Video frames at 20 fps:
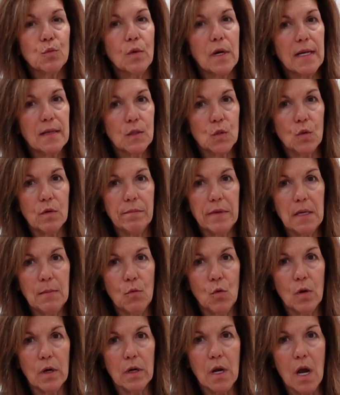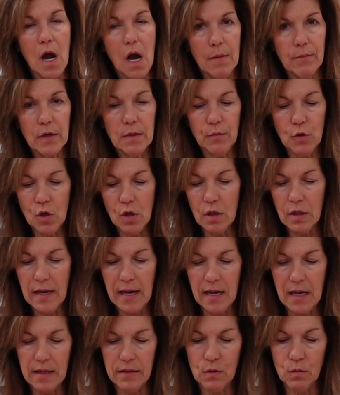ones would be more comparable,
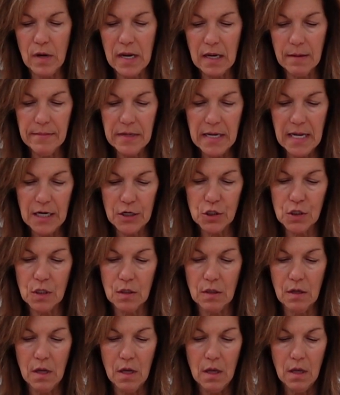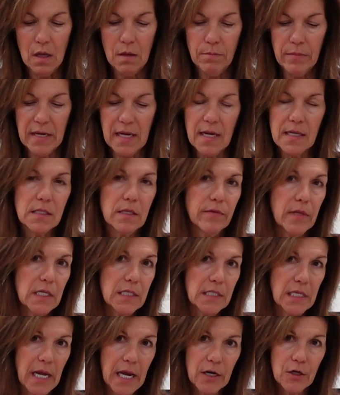and the recommendation, because of the
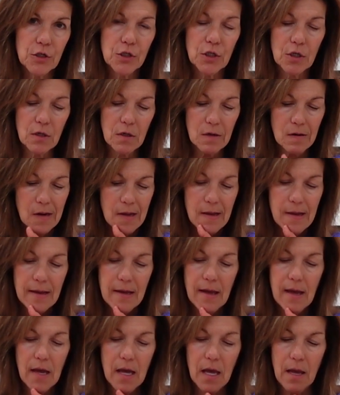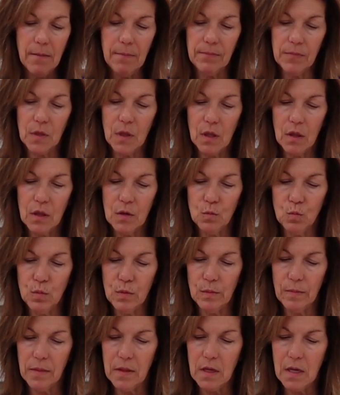texture,
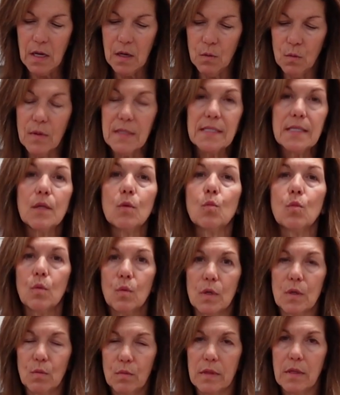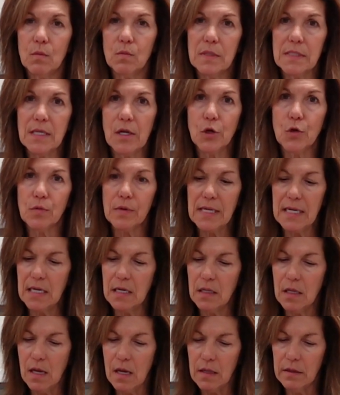was the
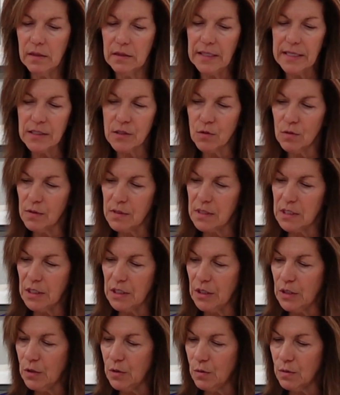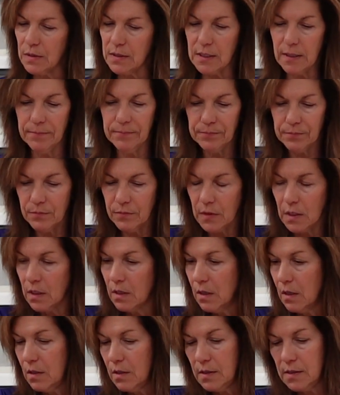green lentils to use.
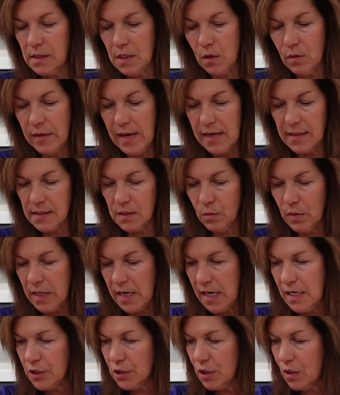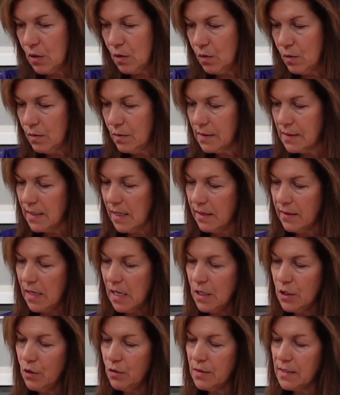So that's what I chose, and
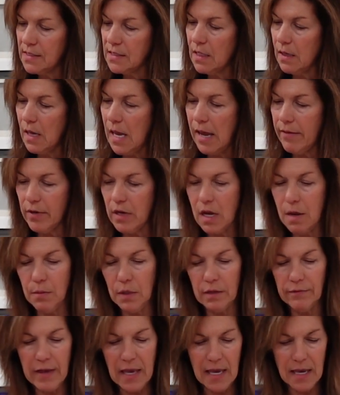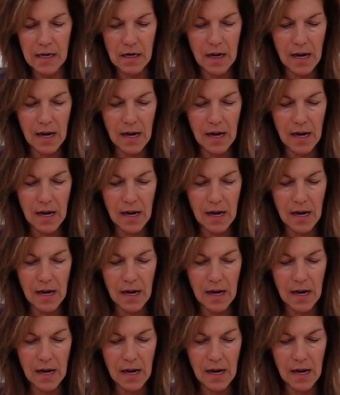then you just have a couple of canned